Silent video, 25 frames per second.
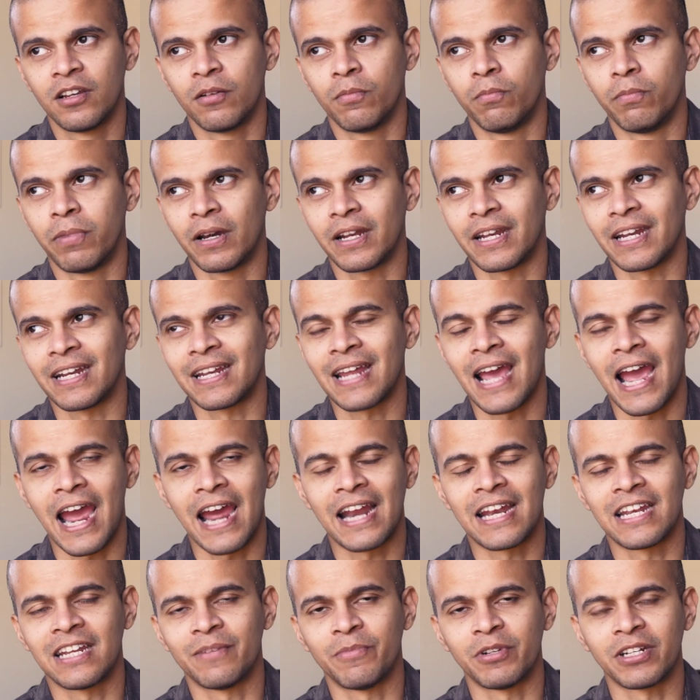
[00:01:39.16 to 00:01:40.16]
but it
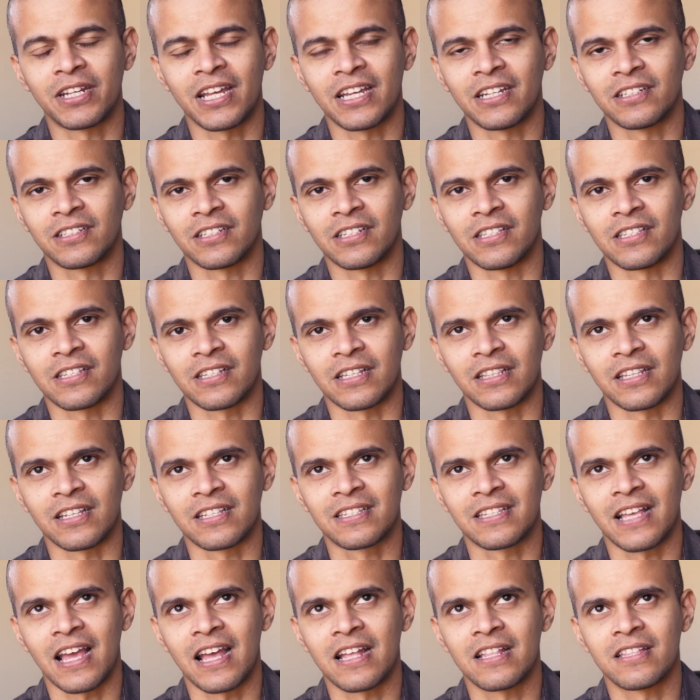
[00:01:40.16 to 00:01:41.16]
had limitations in the
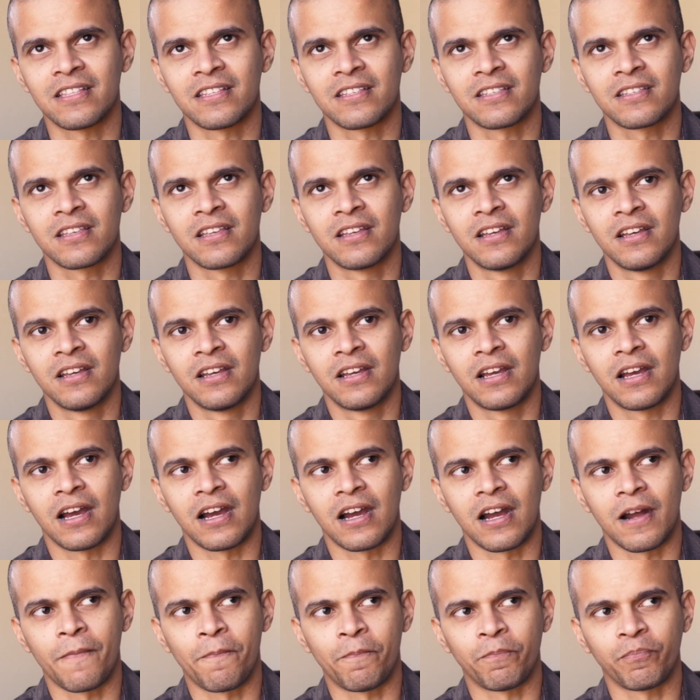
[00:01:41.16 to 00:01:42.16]
sense
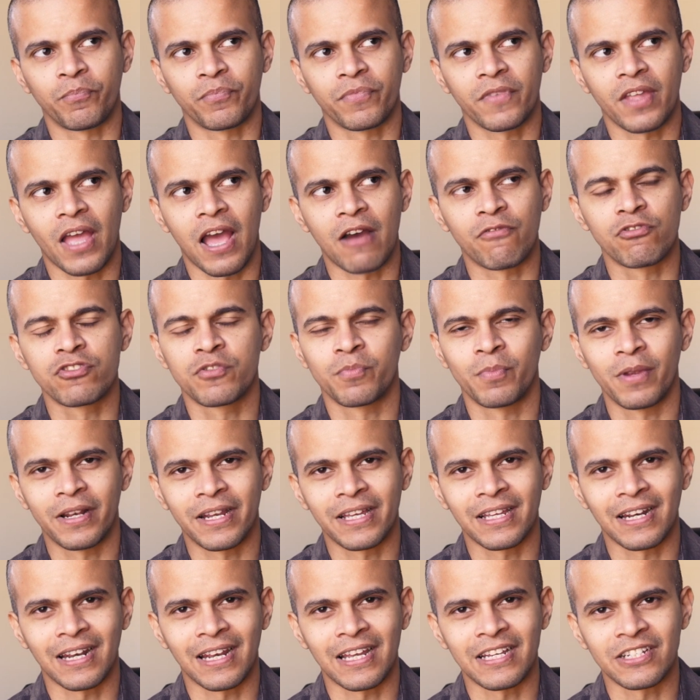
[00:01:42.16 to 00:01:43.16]
I was
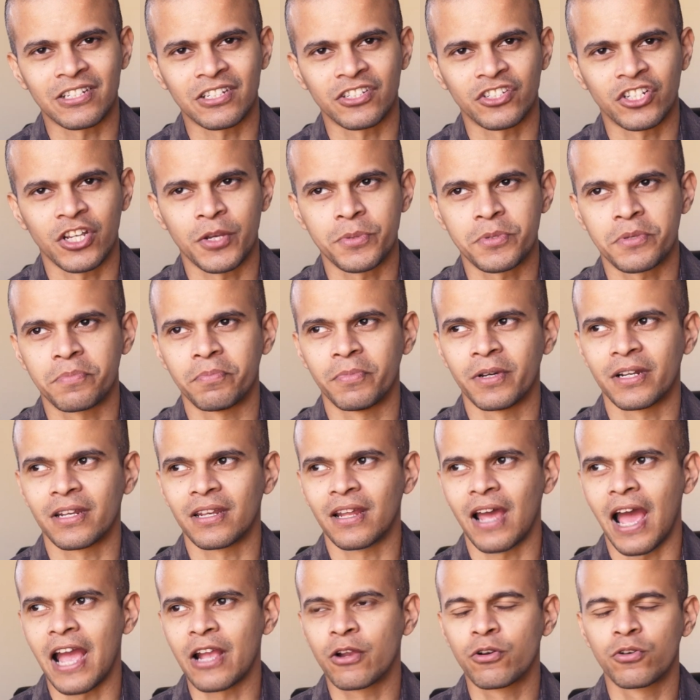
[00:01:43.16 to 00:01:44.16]
building relationships,
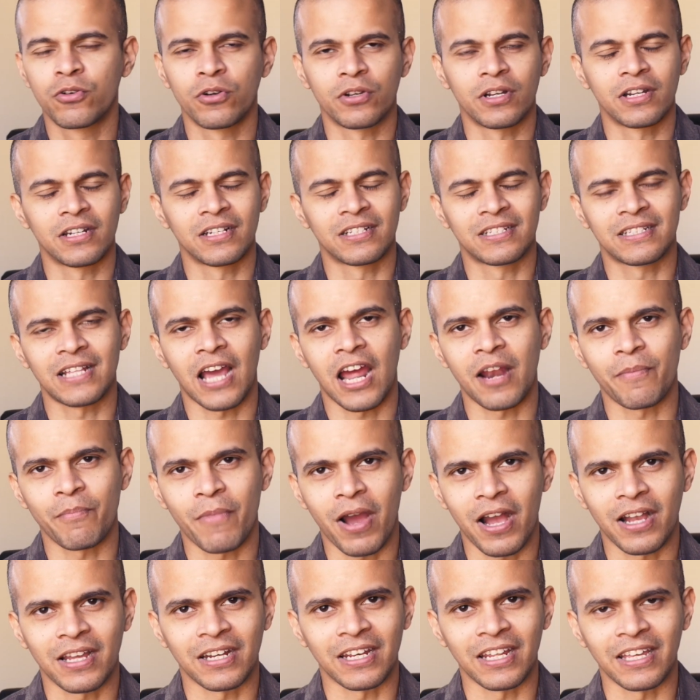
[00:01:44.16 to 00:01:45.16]
but I couldn't start
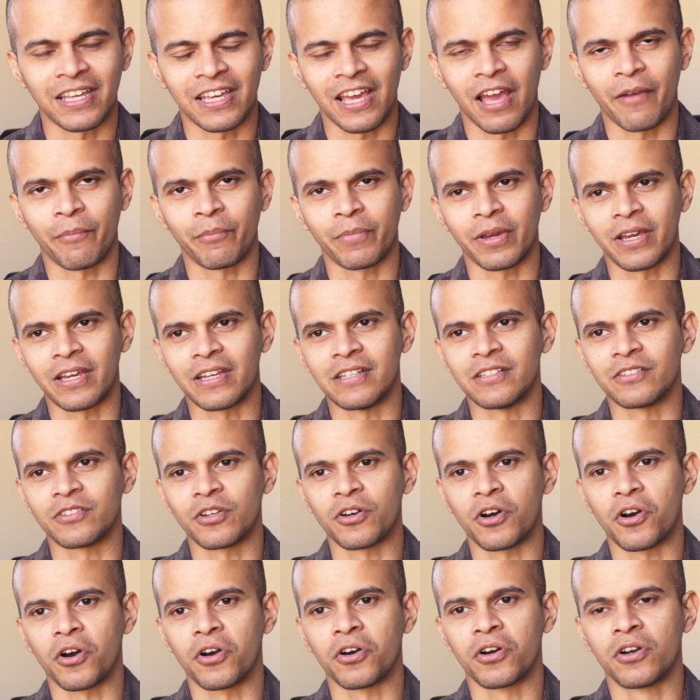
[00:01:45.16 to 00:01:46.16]
marketing campaigns,
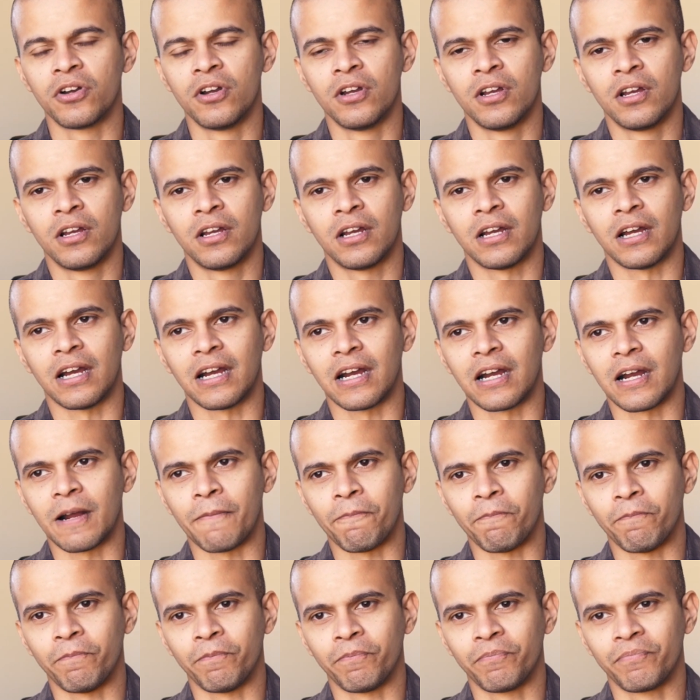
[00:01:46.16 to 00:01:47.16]
or
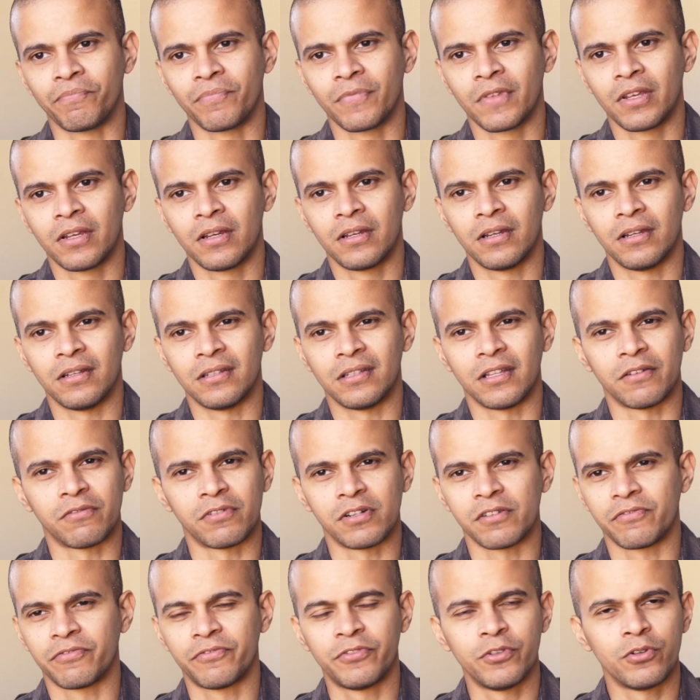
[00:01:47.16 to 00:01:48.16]
there
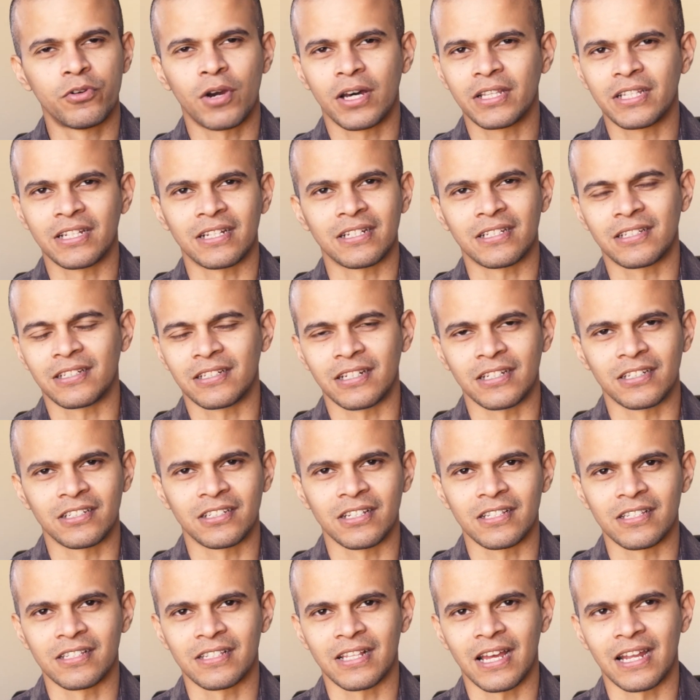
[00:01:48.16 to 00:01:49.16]
were a few other
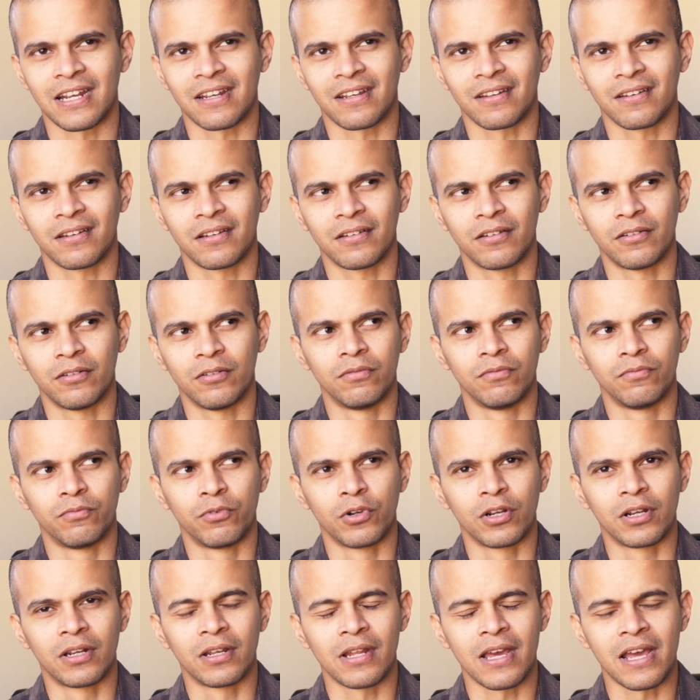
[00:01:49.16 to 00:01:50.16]
restrictions that
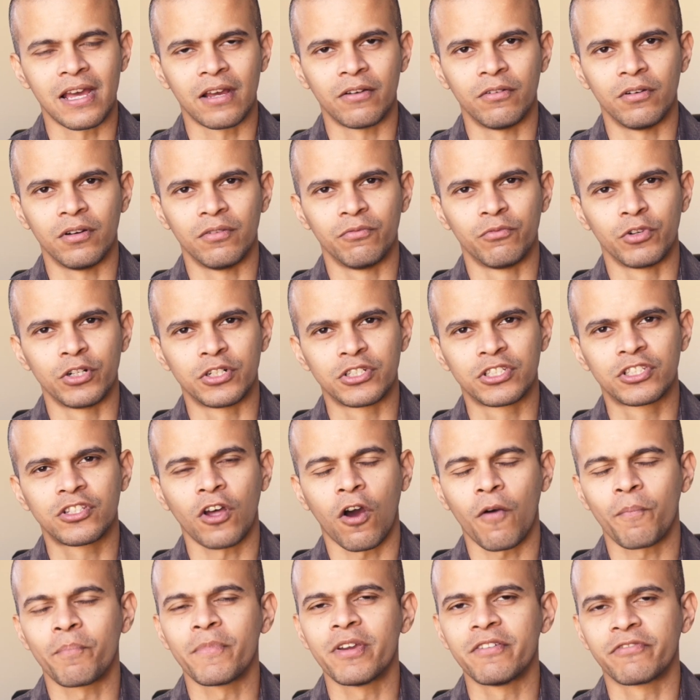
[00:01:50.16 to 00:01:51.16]
would
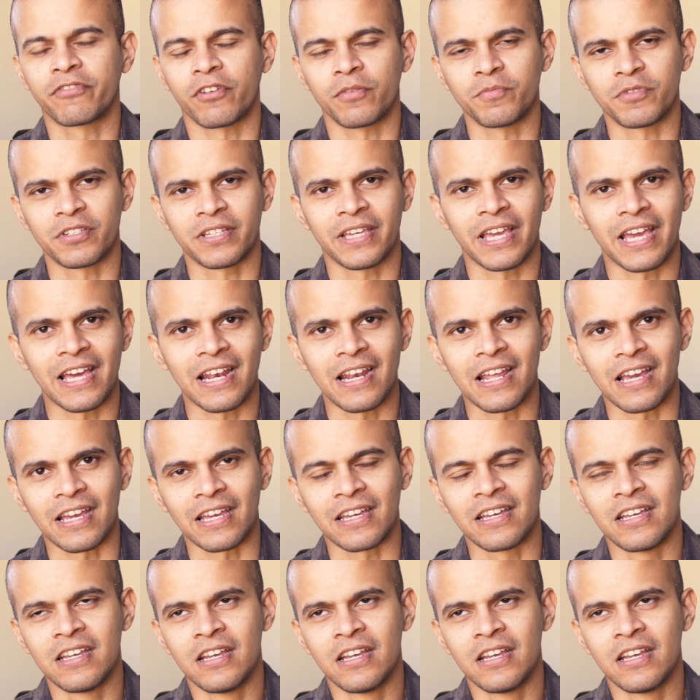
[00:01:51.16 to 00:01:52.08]
stop me from scaling.